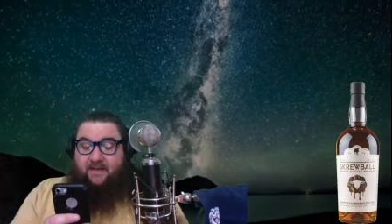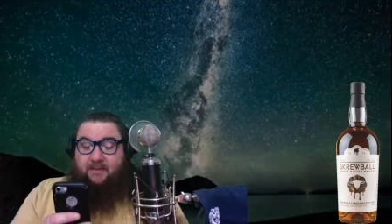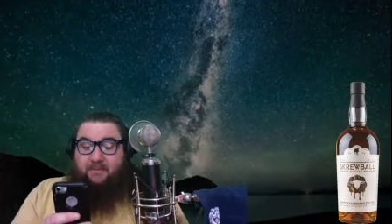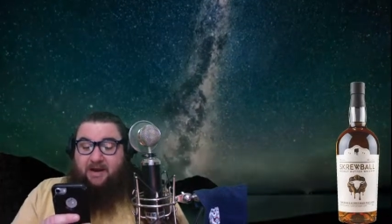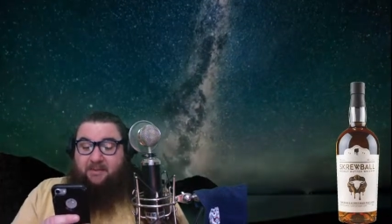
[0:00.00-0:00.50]

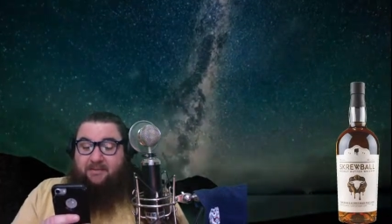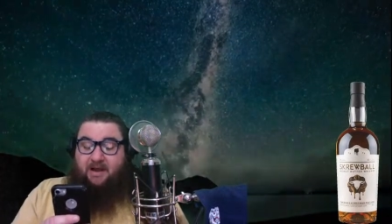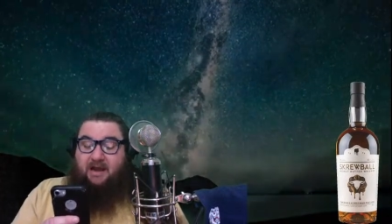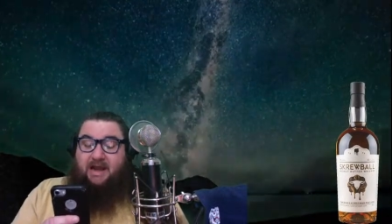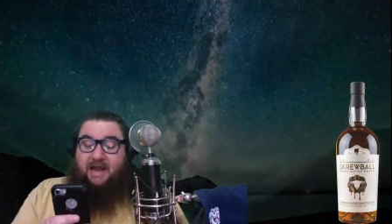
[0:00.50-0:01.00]
But I'm
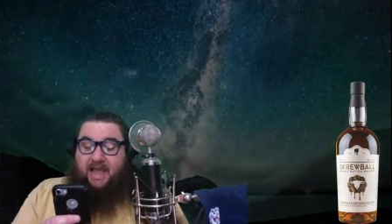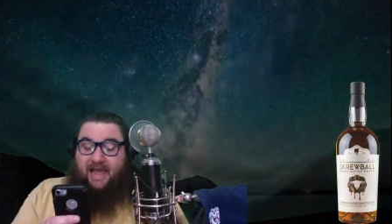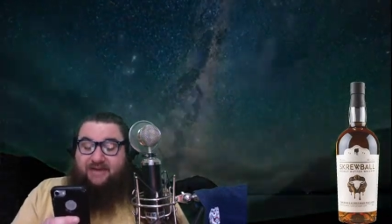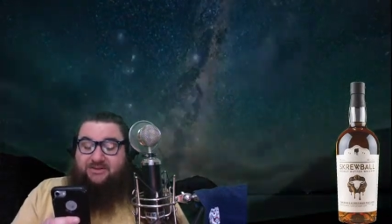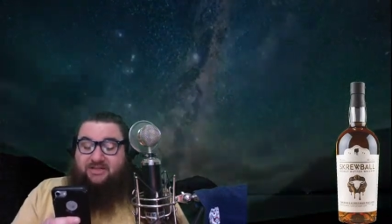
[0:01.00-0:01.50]
not
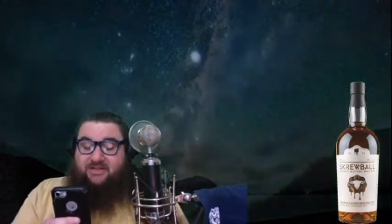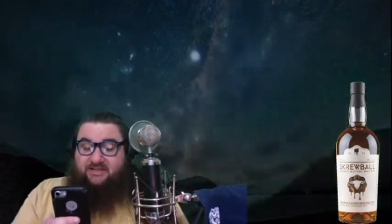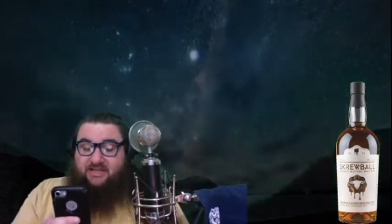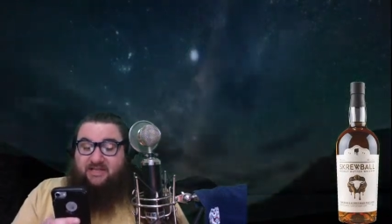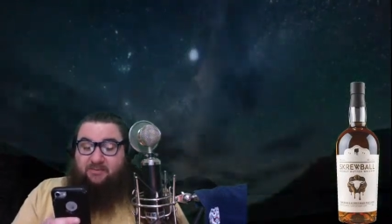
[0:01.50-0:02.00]
actually
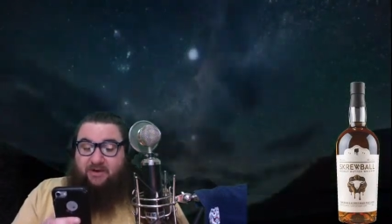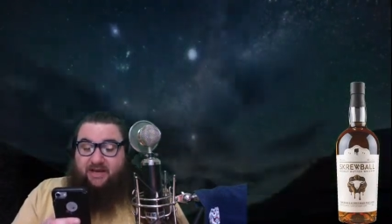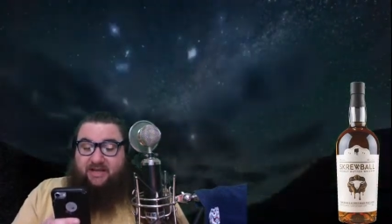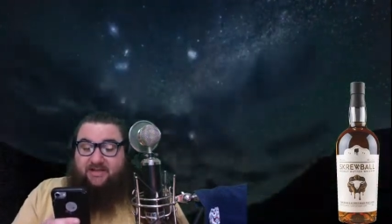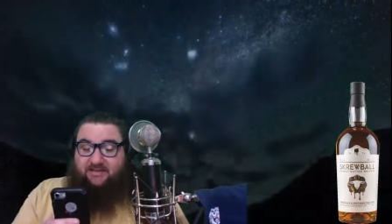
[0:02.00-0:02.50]

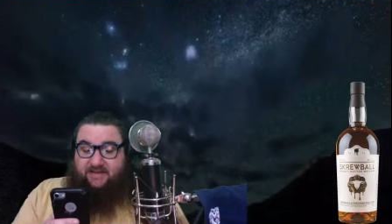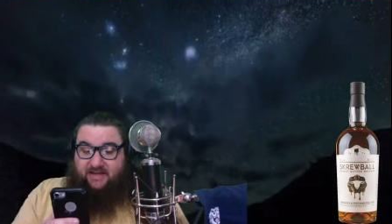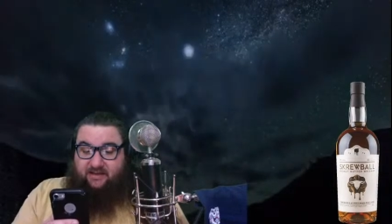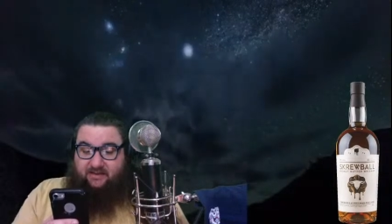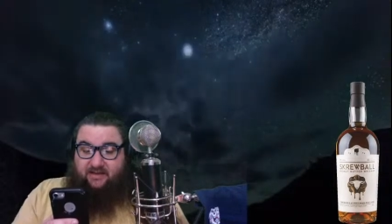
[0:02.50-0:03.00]
celebrating his
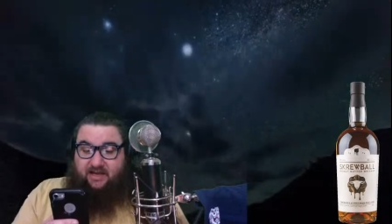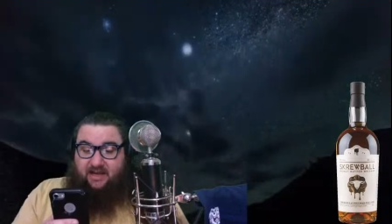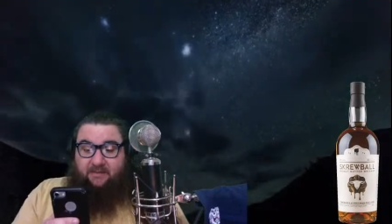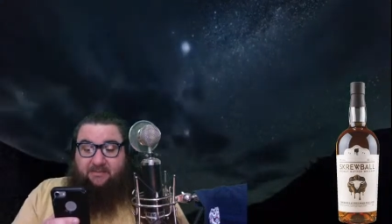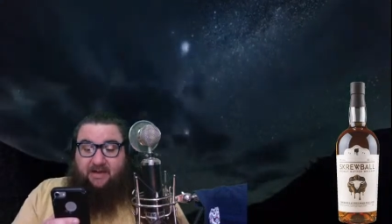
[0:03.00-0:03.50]
death.
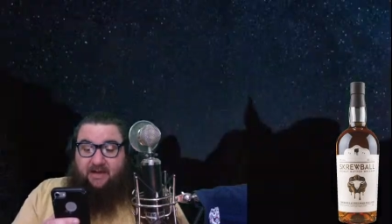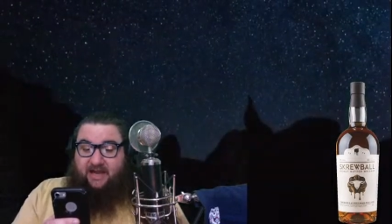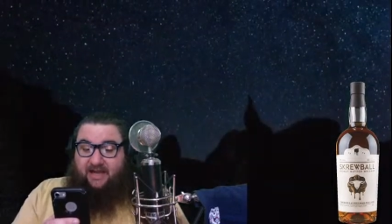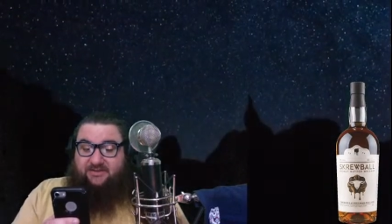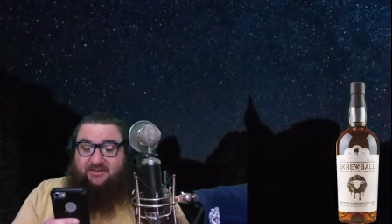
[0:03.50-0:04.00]
I'm not
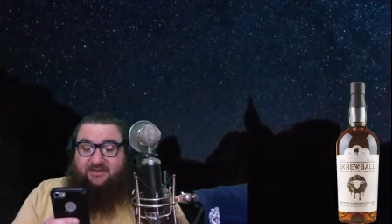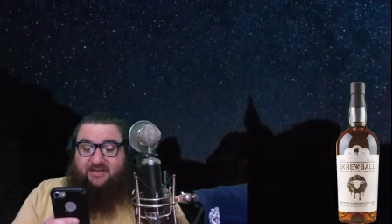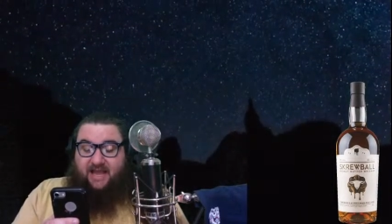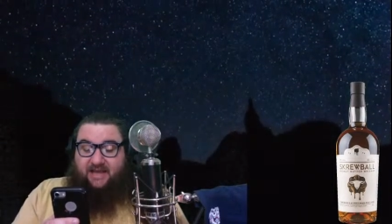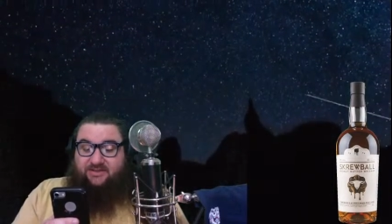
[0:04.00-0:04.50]

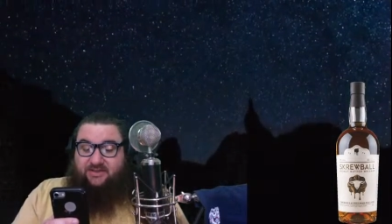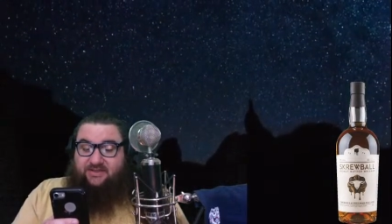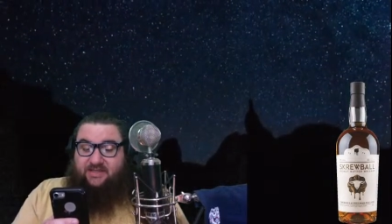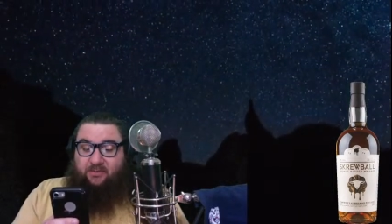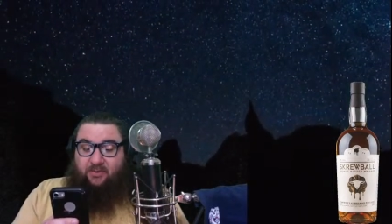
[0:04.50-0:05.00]
actually
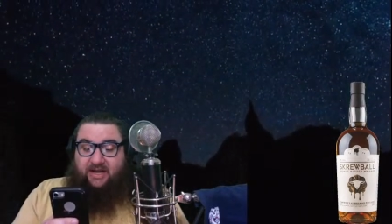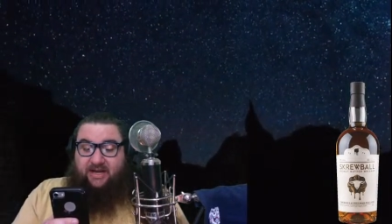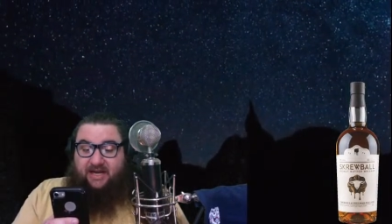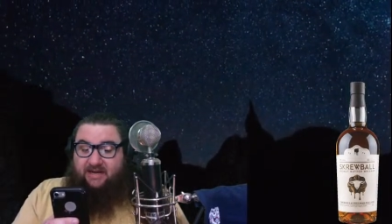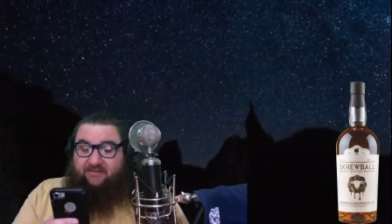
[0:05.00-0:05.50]

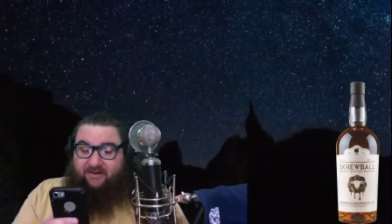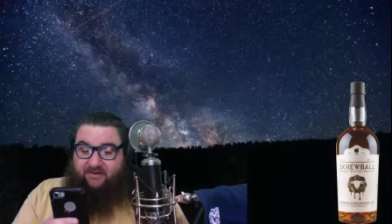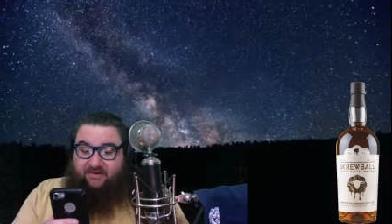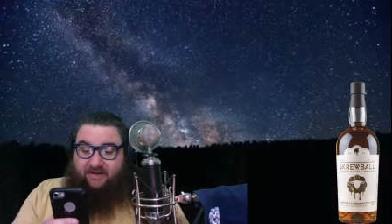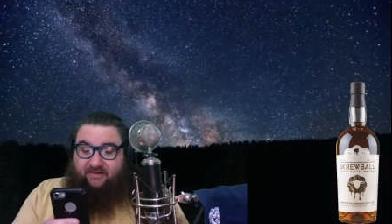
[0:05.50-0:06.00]
celebrating any of
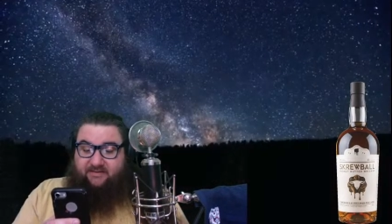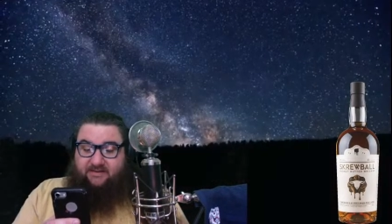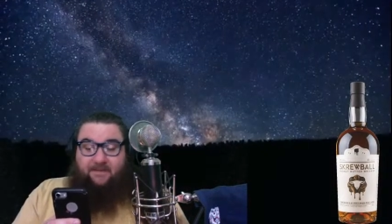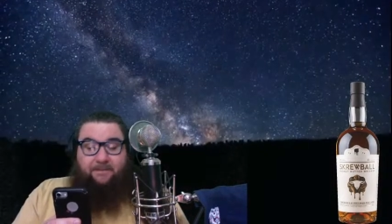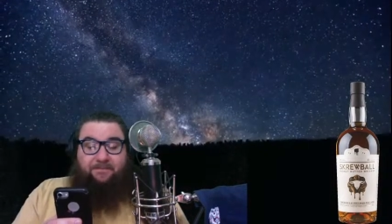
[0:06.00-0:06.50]
their deaths.
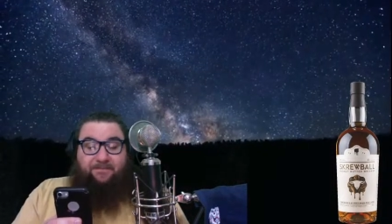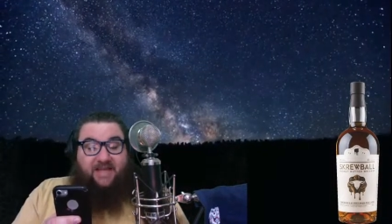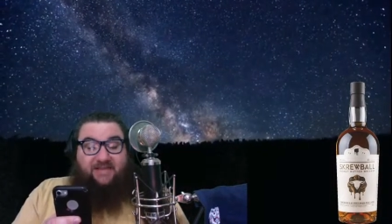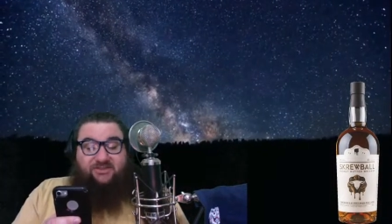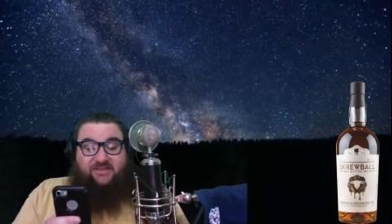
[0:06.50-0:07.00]

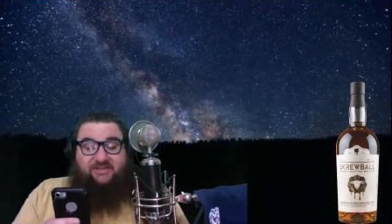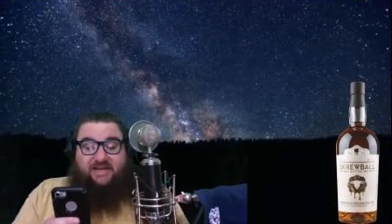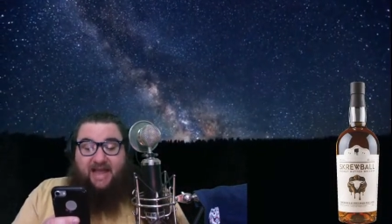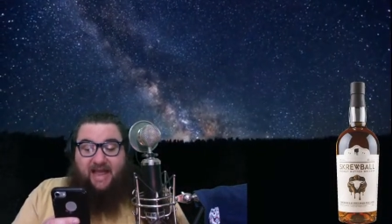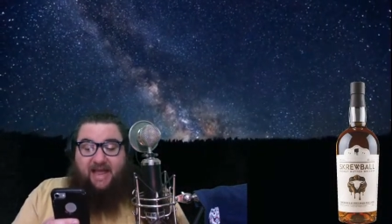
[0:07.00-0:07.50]
That's just
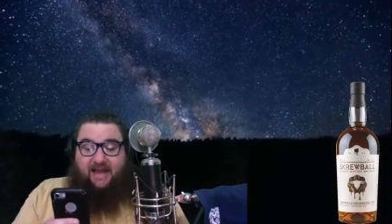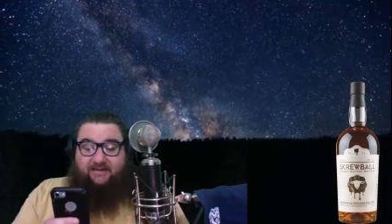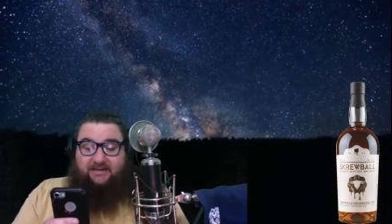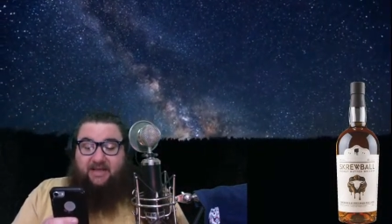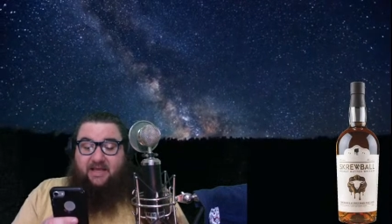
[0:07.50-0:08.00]
an
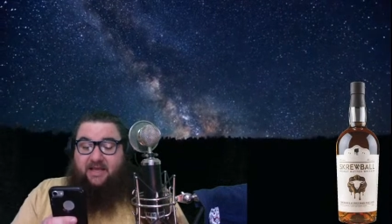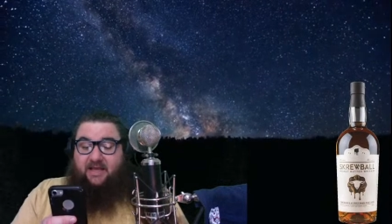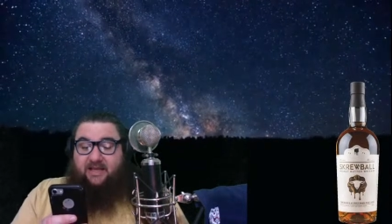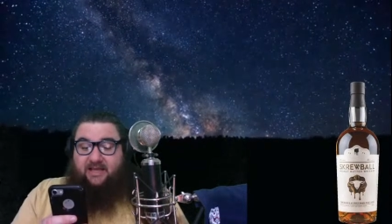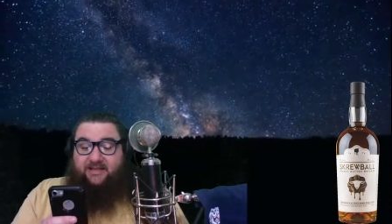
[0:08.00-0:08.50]
act.
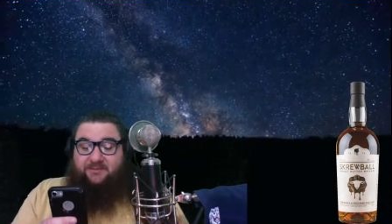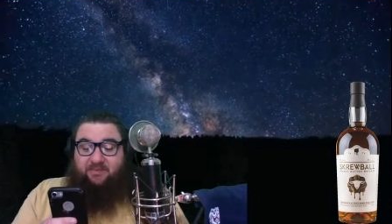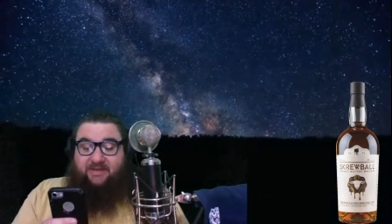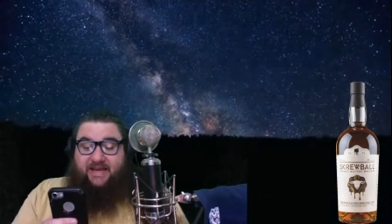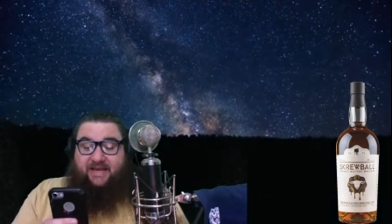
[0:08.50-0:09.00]
It's
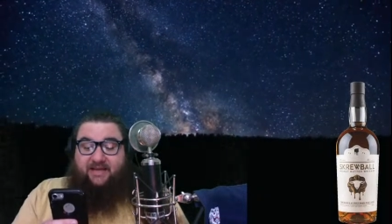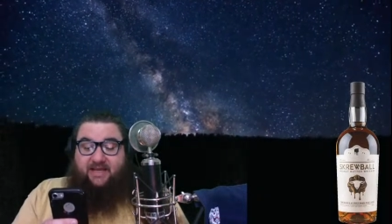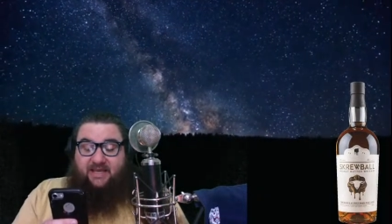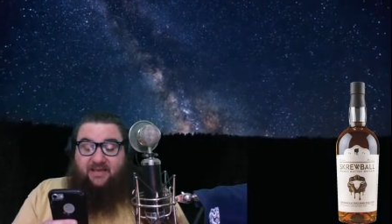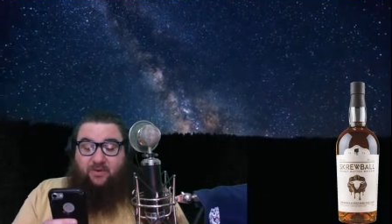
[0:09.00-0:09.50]
playing a
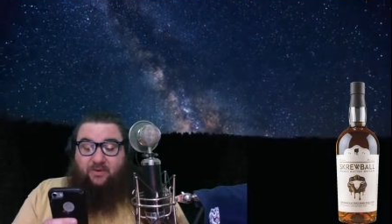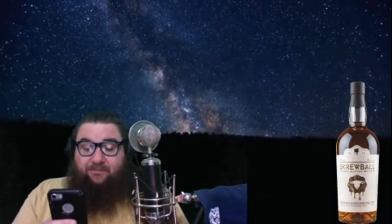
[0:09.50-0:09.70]
heel.